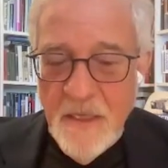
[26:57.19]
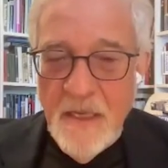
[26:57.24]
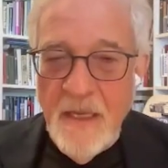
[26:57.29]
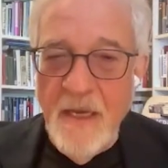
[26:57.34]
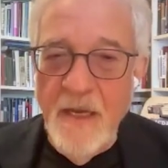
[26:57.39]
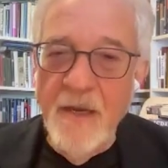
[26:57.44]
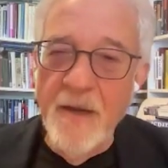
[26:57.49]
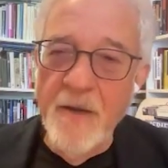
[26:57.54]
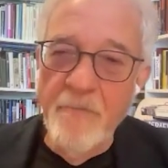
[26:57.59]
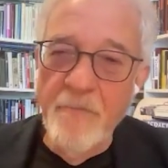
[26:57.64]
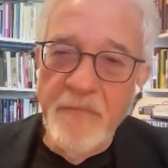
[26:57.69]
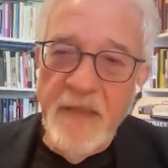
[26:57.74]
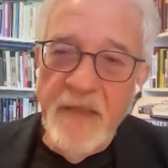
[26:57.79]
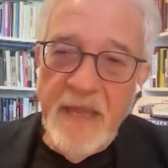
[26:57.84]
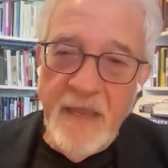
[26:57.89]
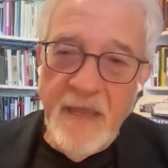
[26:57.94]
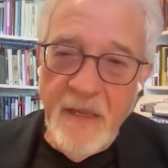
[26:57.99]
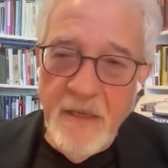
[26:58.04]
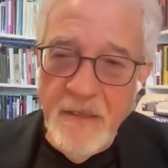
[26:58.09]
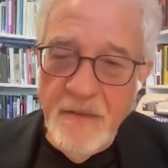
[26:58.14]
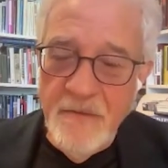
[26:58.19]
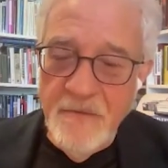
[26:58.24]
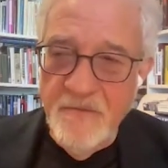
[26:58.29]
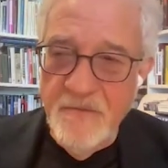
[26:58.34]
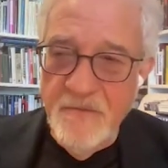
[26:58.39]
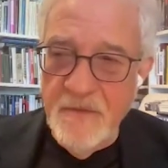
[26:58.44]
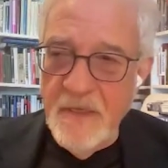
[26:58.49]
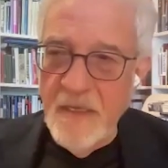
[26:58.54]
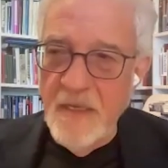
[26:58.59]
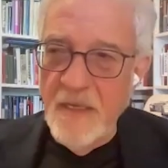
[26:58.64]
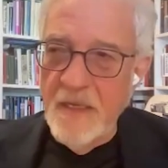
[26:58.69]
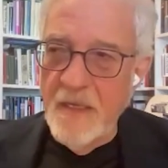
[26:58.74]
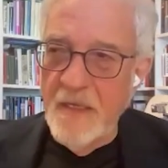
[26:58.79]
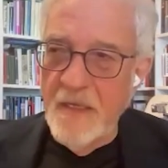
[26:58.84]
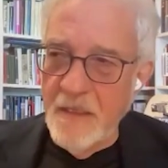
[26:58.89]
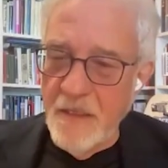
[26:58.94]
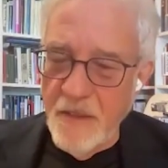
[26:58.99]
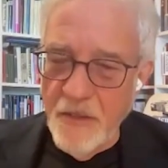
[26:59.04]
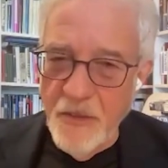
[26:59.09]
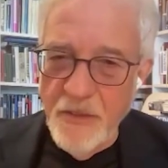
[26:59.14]
And
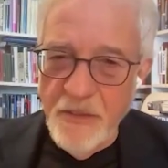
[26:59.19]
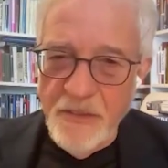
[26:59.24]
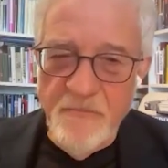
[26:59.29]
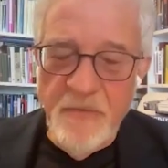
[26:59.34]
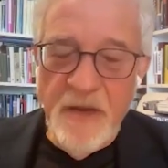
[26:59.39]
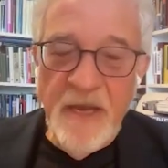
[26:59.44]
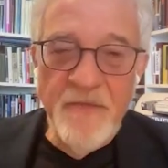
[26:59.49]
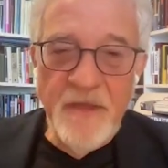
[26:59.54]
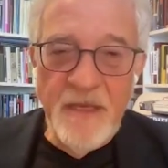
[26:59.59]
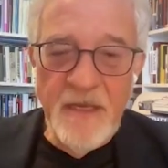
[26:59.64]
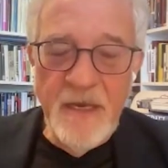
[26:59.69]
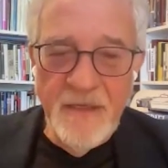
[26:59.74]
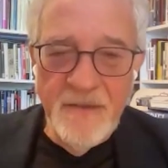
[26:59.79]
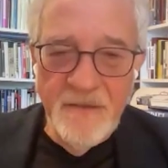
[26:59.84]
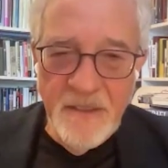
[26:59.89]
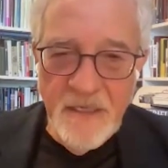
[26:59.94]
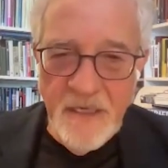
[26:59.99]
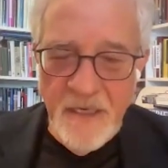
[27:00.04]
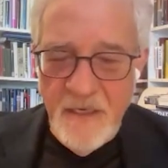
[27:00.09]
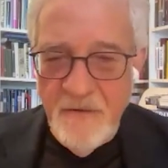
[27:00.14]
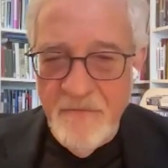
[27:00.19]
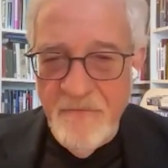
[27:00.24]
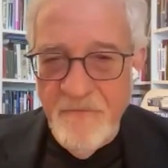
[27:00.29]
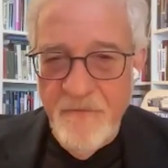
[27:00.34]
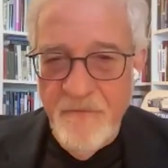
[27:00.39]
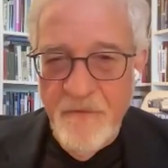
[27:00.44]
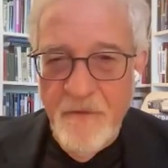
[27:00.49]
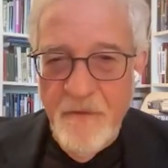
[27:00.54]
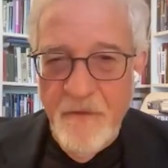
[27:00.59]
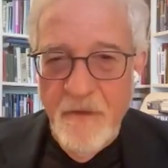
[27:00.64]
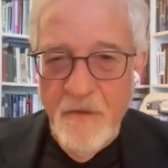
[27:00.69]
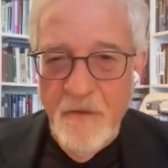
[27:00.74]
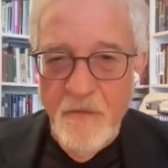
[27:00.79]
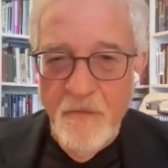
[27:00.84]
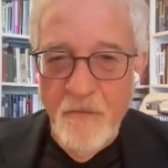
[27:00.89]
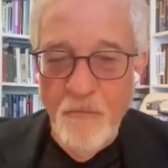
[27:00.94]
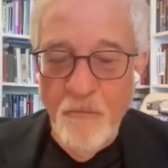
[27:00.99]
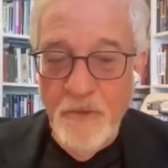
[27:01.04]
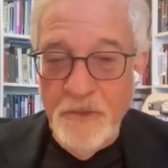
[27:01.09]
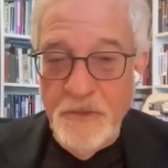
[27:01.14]
an urge by the IDF,
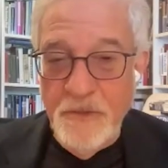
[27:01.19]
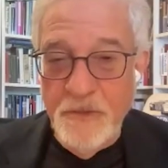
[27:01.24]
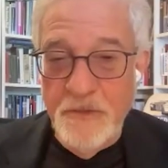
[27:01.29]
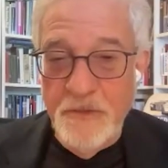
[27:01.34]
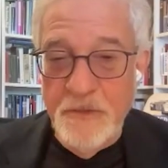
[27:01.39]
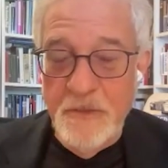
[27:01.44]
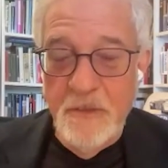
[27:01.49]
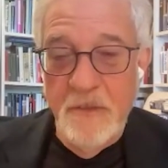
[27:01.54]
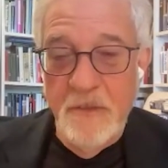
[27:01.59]
which,